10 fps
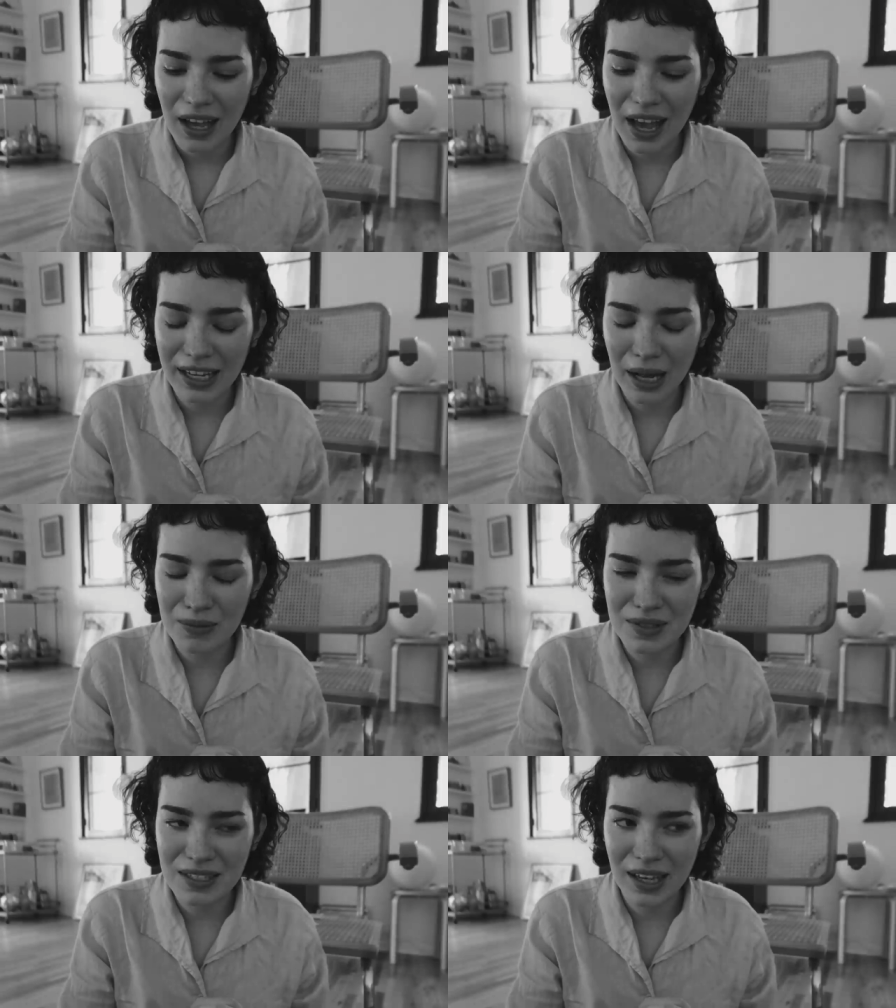And I
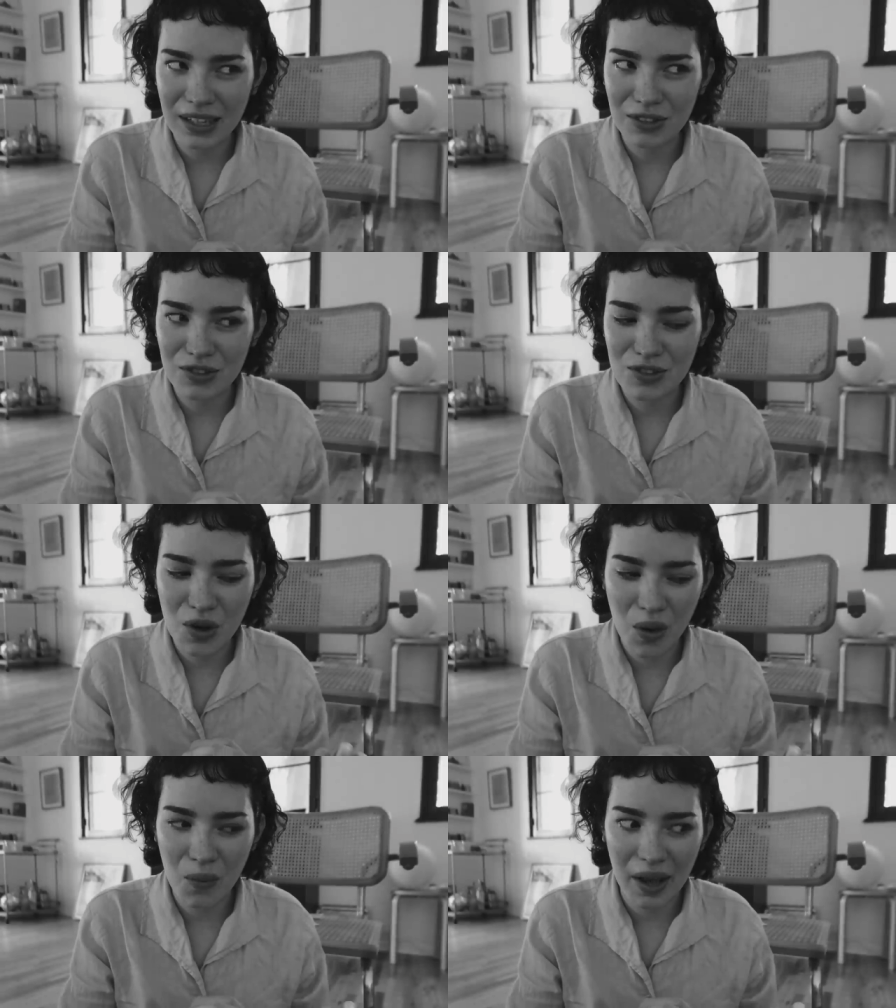was like, there's
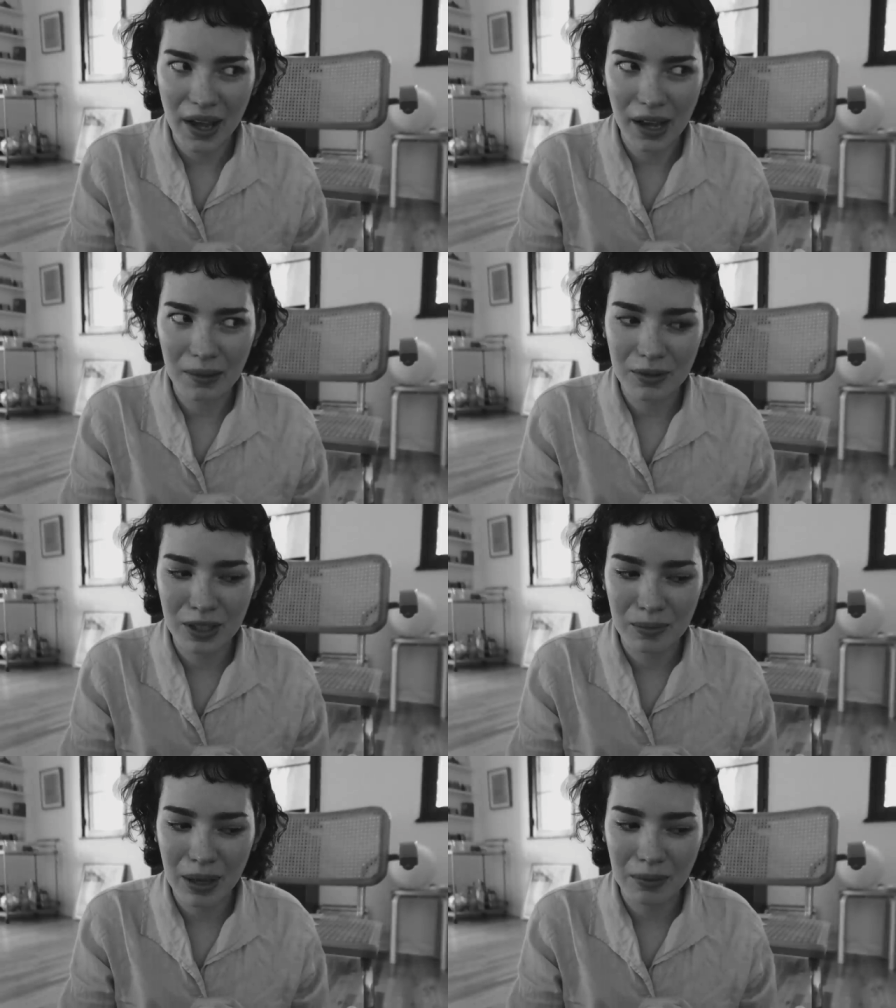no way I'm
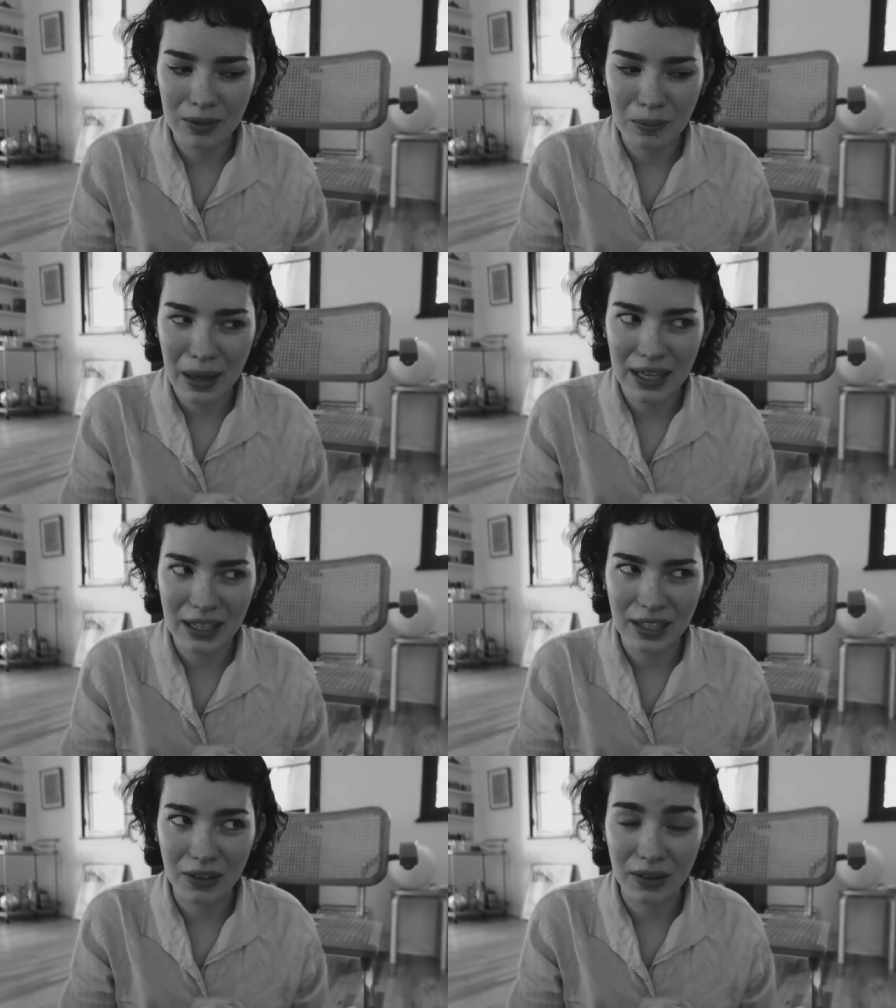gonna be able to make it
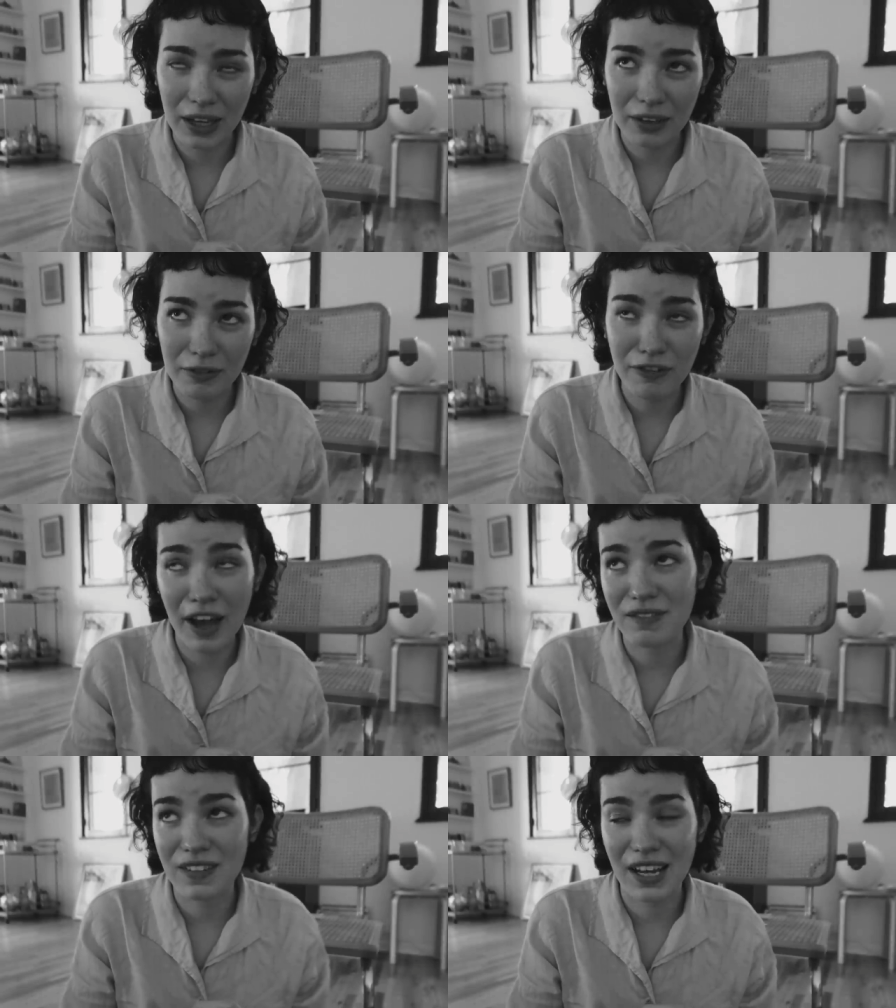here like
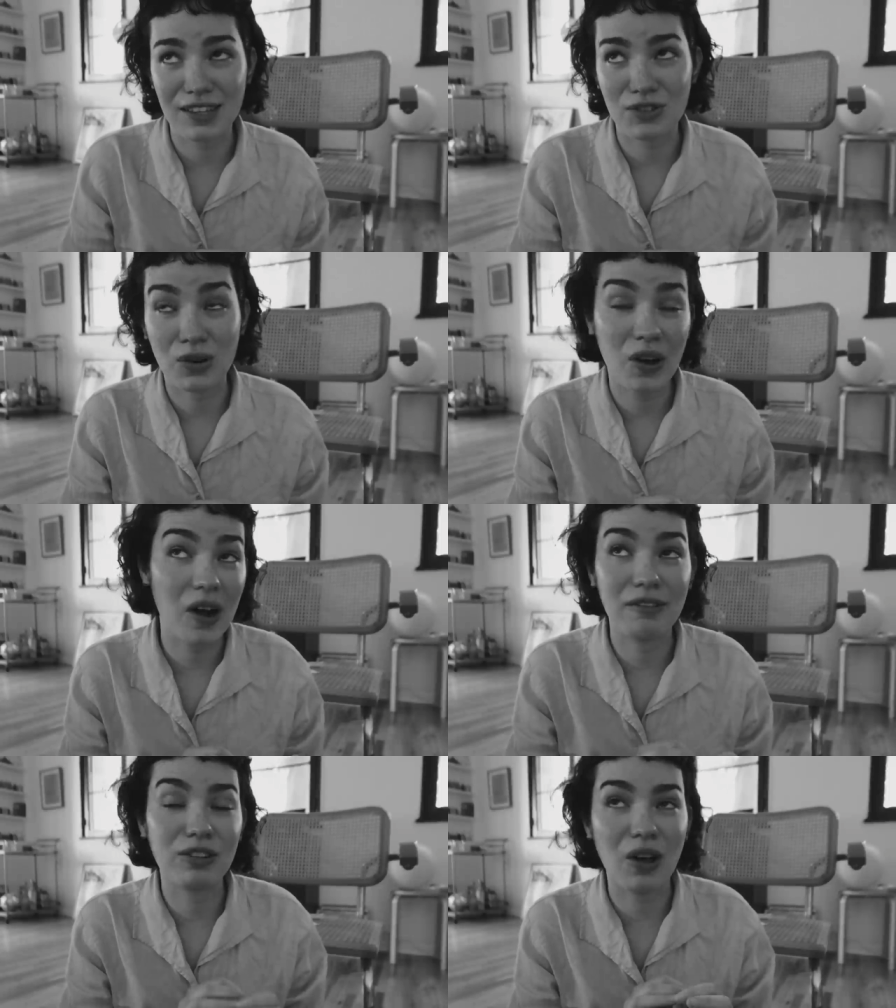5 days or
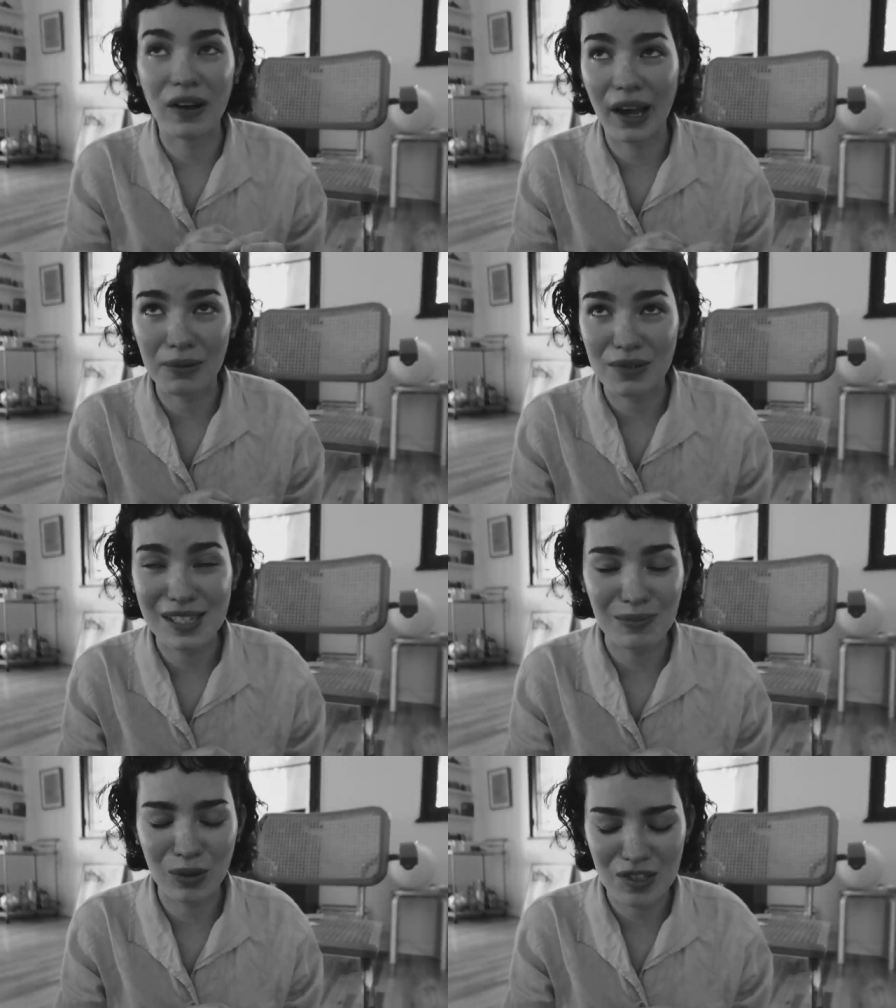however long I was
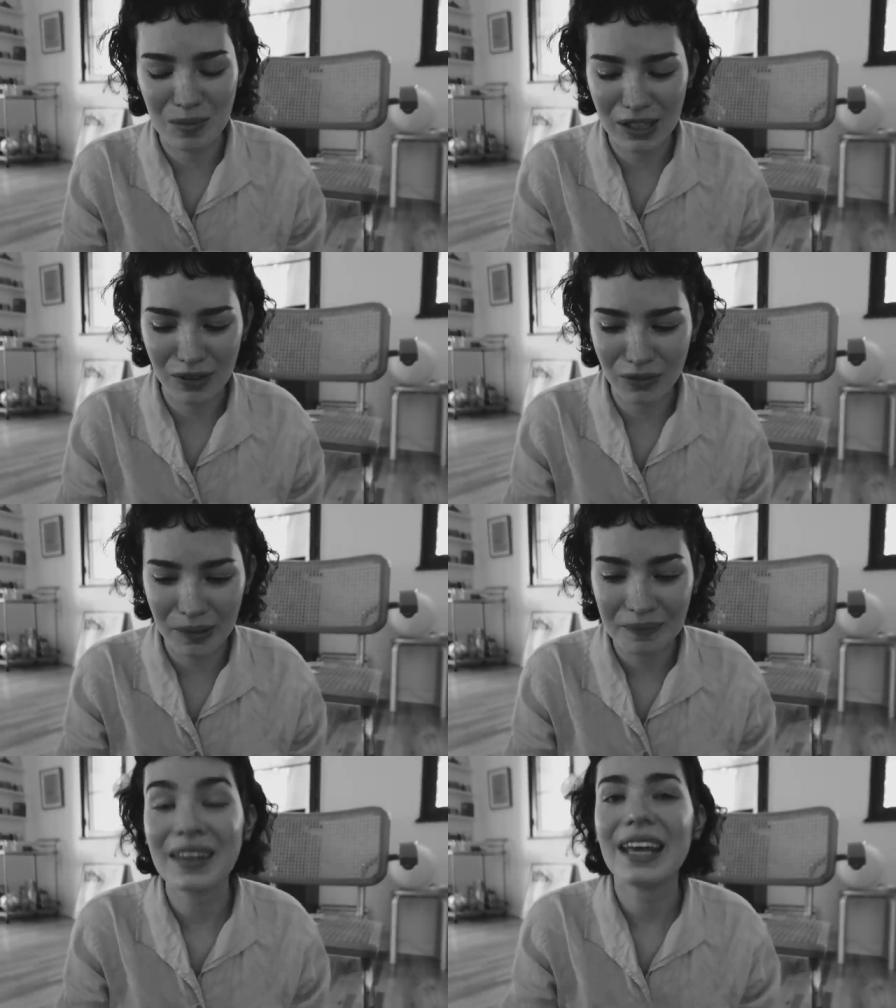supposed to be there
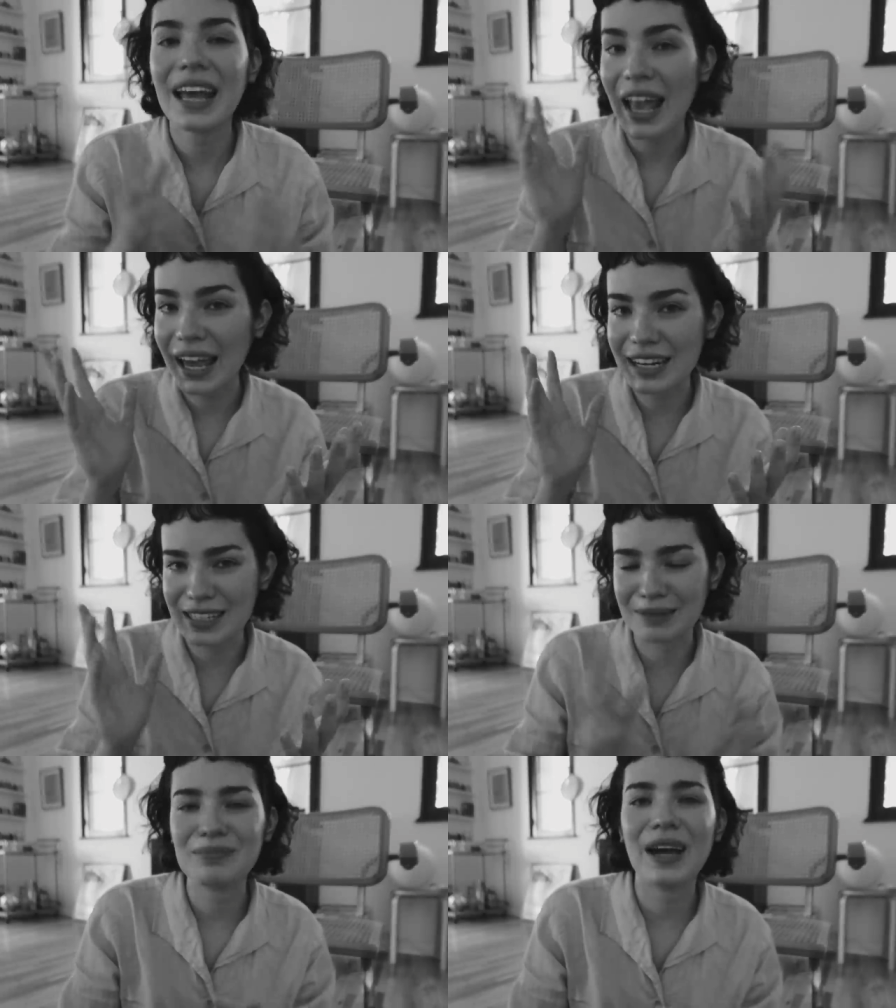for. And I did.